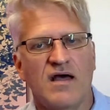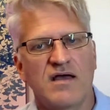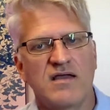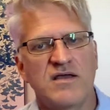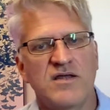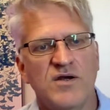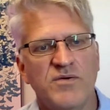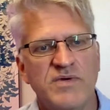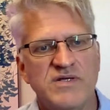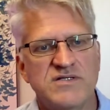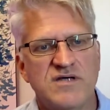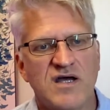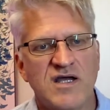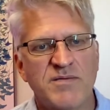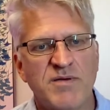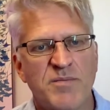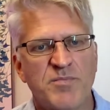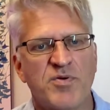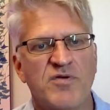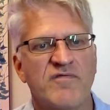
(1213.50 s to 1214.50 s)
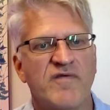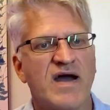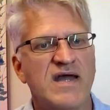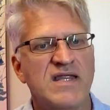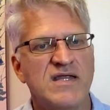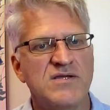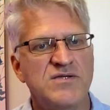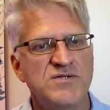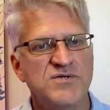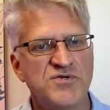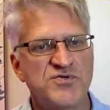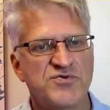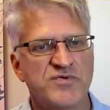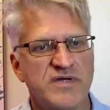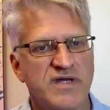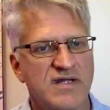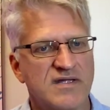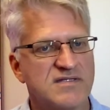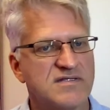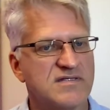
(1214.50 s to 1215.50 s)
You know, we talk about providing
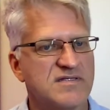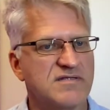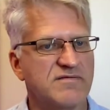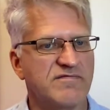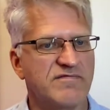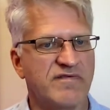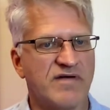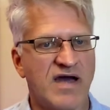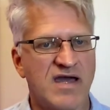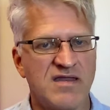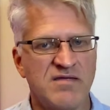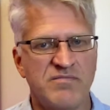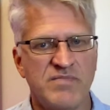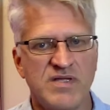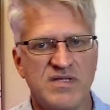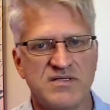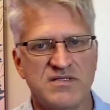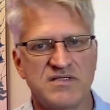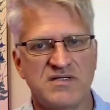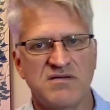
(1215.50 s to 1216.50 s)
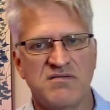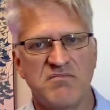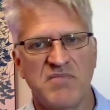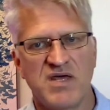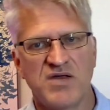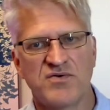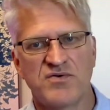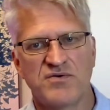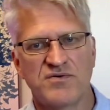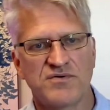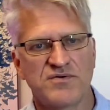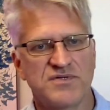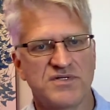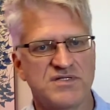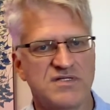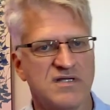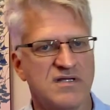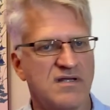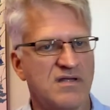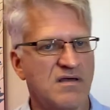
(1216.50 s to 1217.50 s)
nutrients, vitamins and
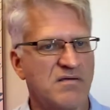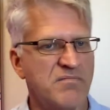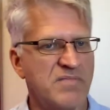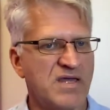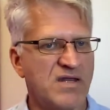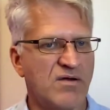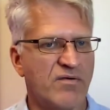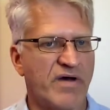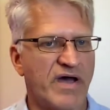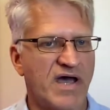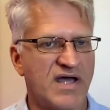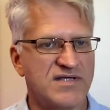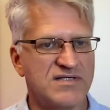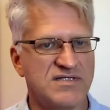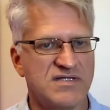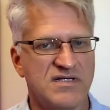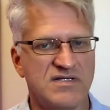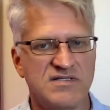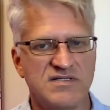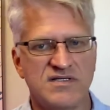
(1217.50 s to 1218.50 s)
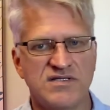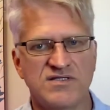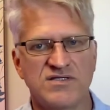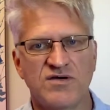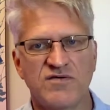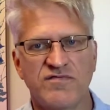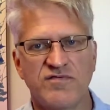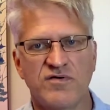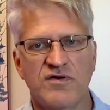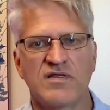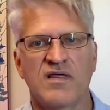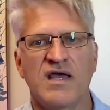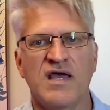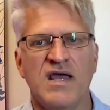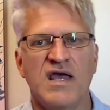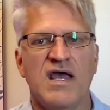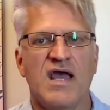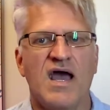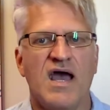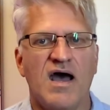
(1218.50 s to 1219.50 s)
minerals and amino acids and so forth,
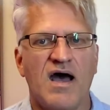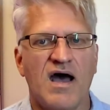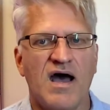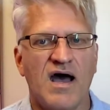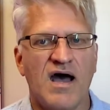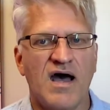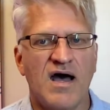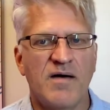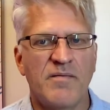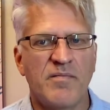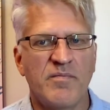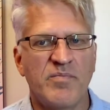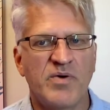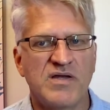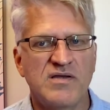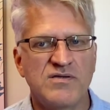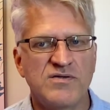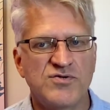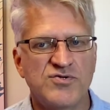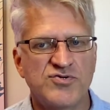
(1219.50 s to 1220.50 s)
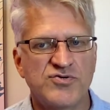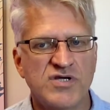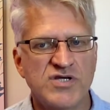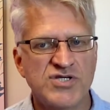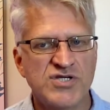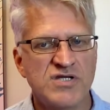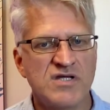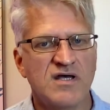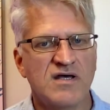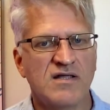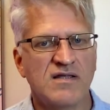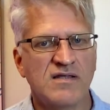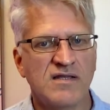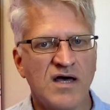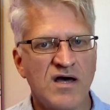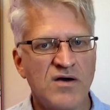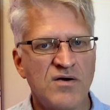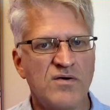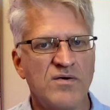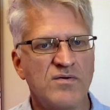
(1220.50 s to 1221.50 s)
but nutrition
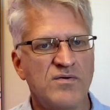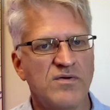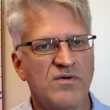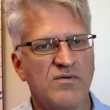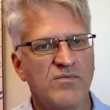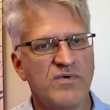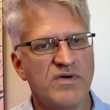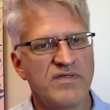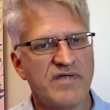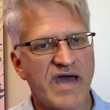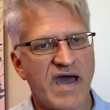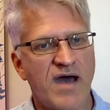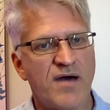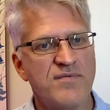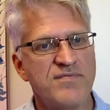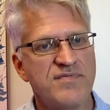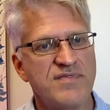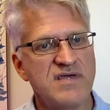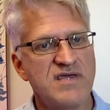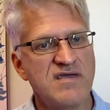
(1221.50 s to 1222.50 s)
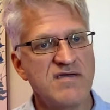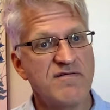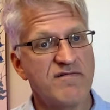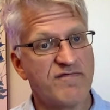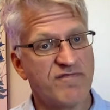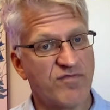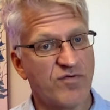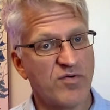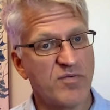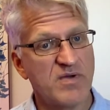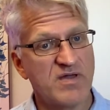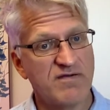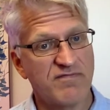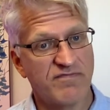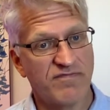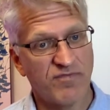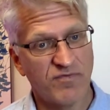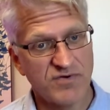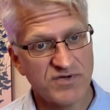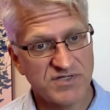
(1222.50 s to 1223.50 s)
alone without the formative
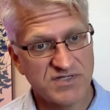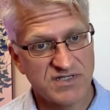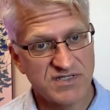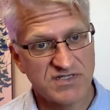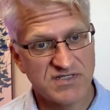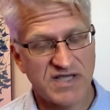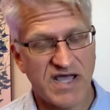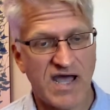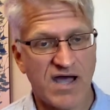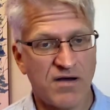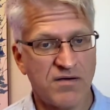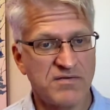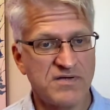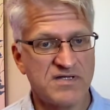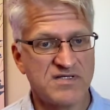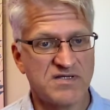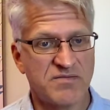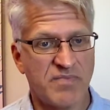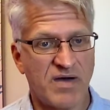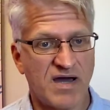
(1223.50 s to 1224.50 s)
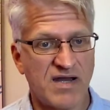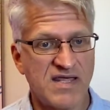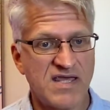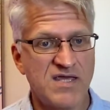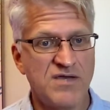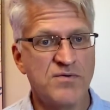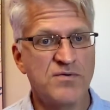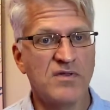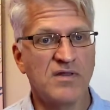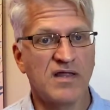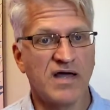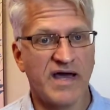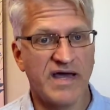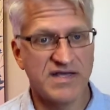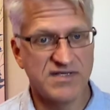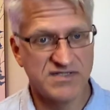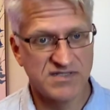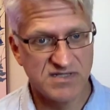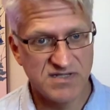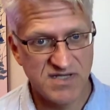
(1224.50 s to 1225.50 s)
forces, how does the body
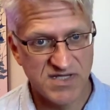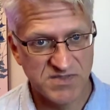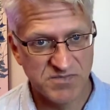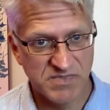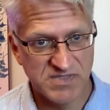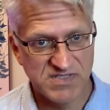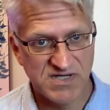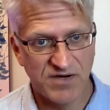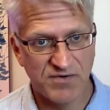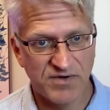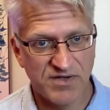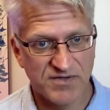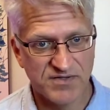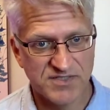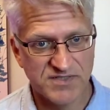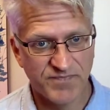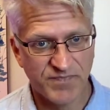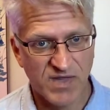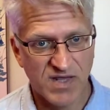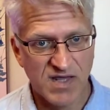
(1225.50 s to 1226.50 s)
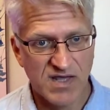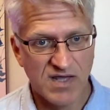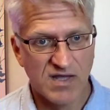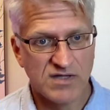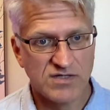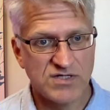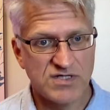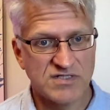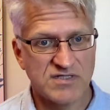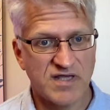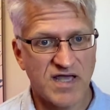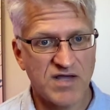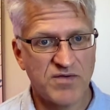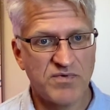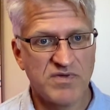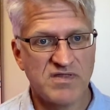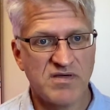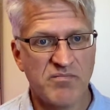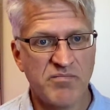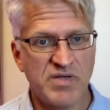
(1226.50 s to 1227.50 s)
utilize these materials? Just like
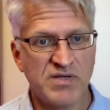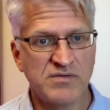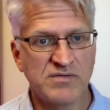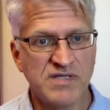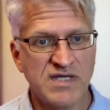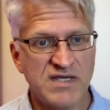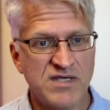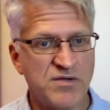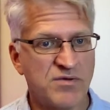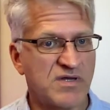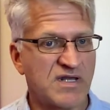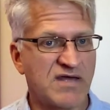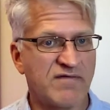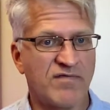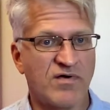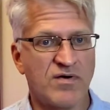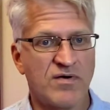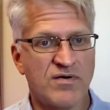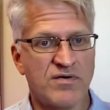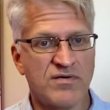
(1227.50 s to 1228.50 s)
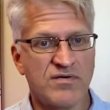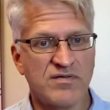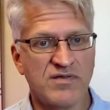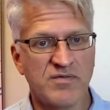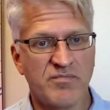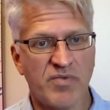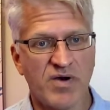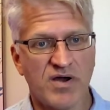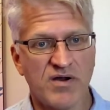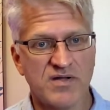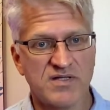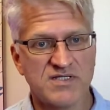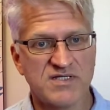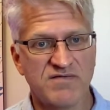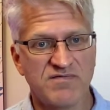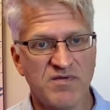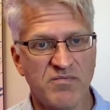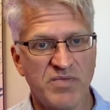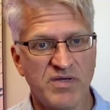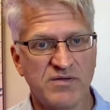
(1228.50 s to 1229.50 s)
with a building, you can have all the parts
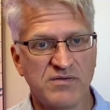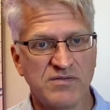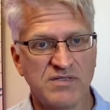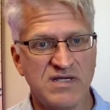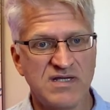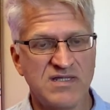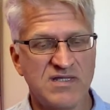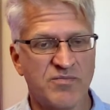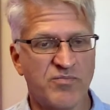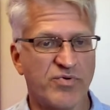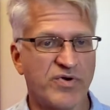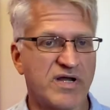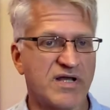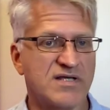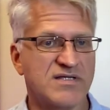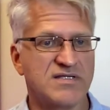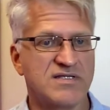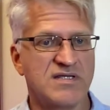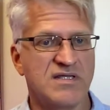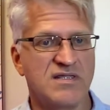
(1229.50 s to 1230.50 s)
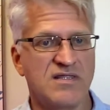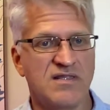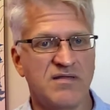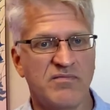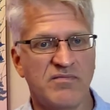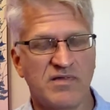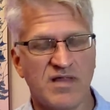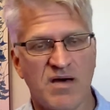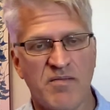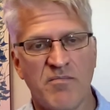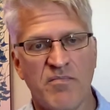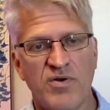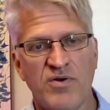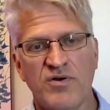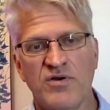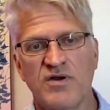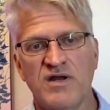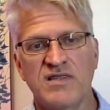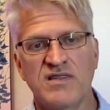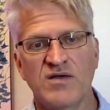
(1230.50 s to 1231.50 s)
of the building, the bricks and the
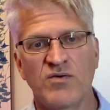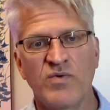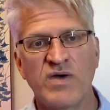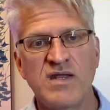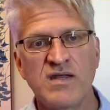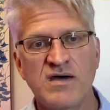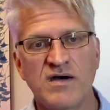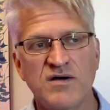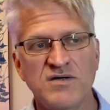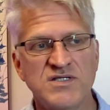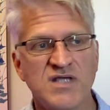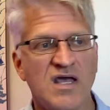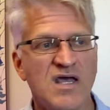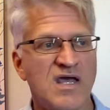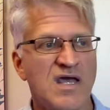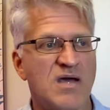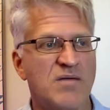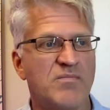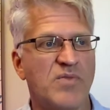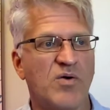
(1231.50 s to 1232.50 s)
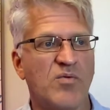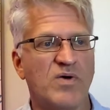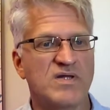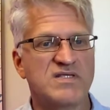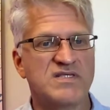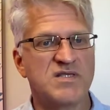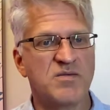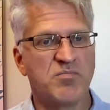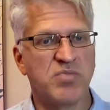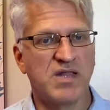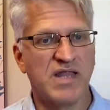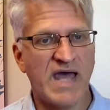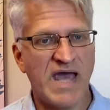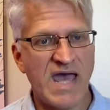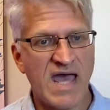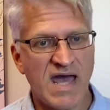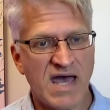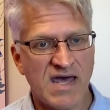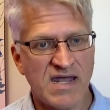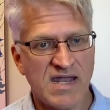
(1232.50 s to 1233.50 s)
lumber and the windows, but what's the
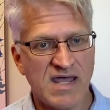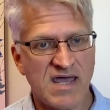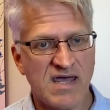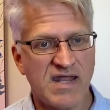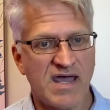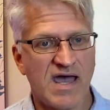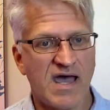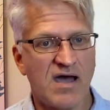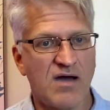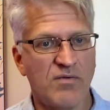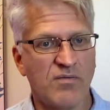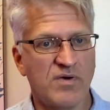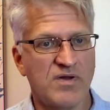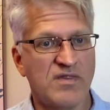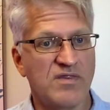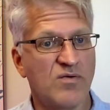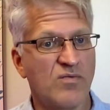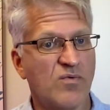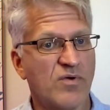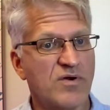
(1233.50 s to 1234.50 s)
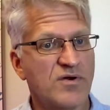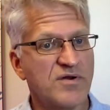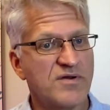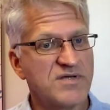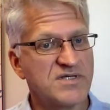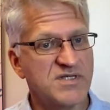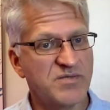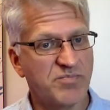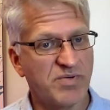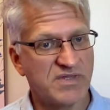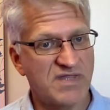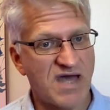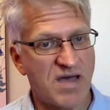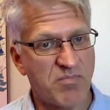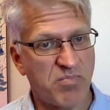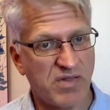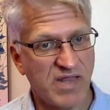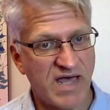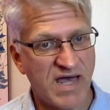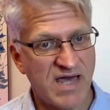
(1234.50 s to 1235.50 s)
plan and what are the workers that put
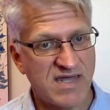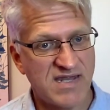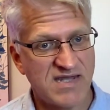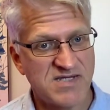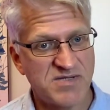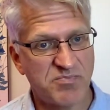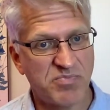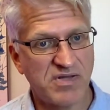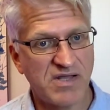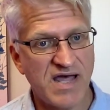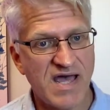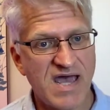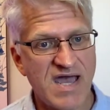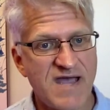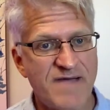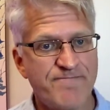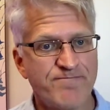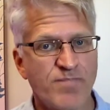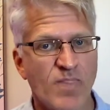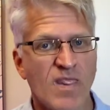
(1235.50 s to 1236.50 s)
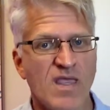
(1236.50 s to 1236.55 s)
that plan into play?